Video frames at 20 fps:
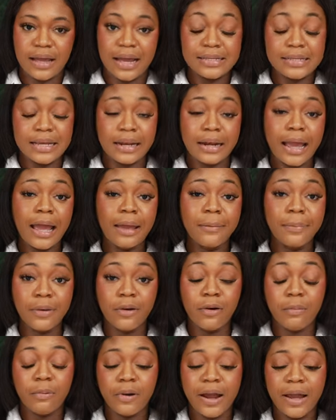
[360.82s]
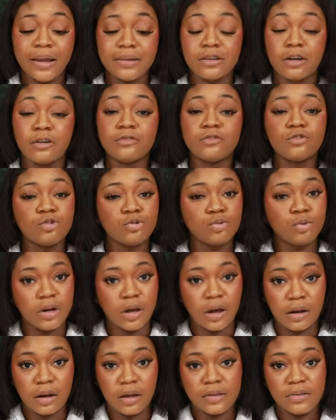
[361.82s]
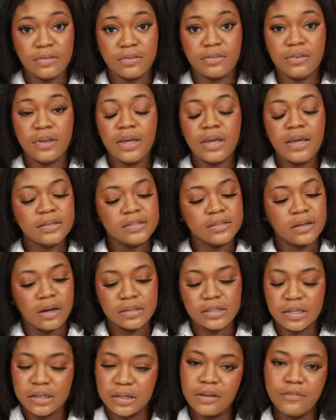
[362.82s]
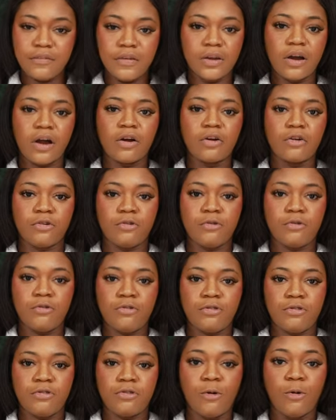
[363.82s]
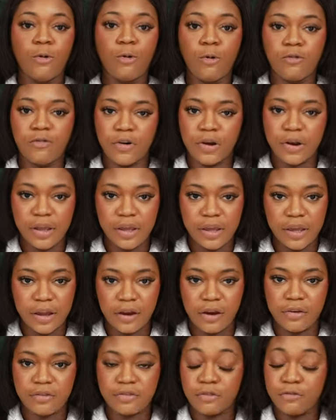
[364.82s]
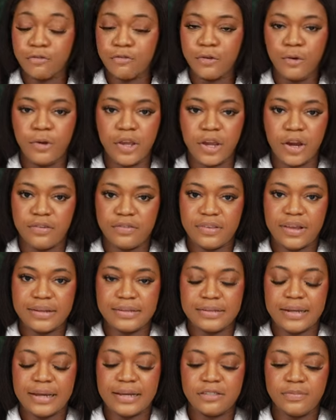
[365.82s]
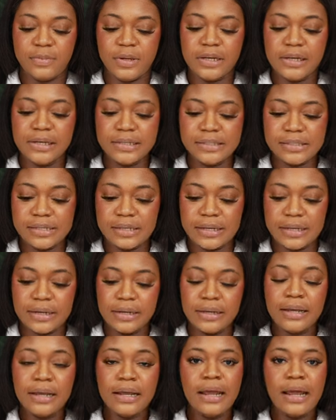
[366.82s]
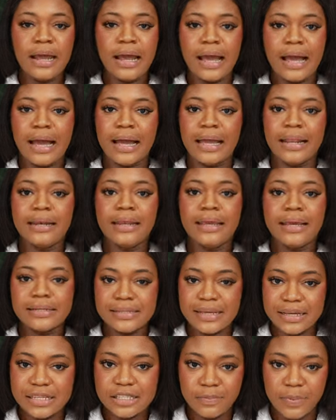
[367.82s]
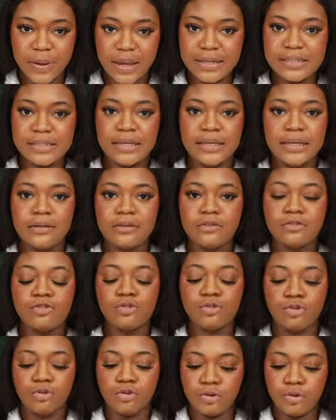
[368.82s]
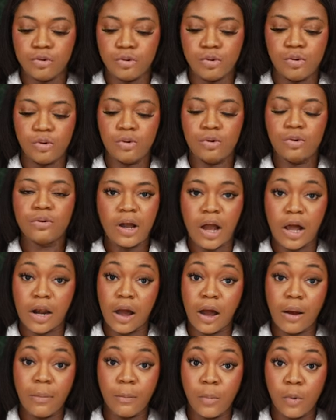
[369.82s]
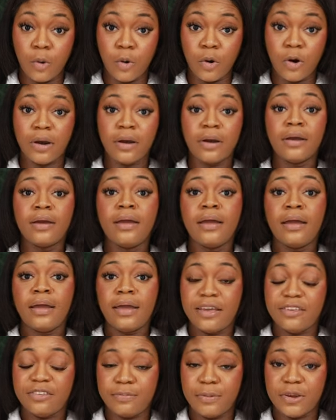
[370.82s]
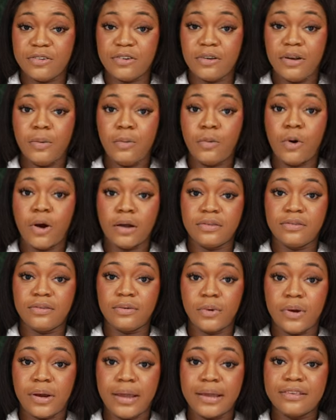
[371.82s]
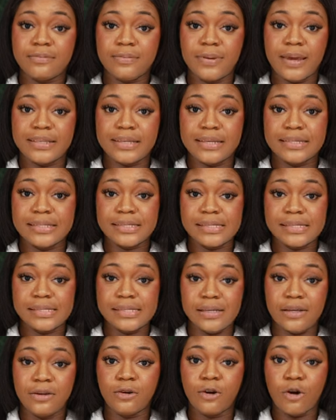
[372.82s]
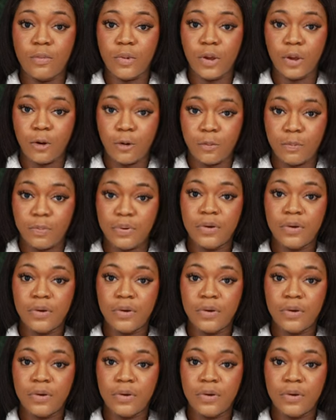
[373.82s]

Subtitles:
at an IPO price of $2, saw significant growth over the years, the few years that it has been listed, and it's expected to grow a lot more, especially what we're expecting to see coming up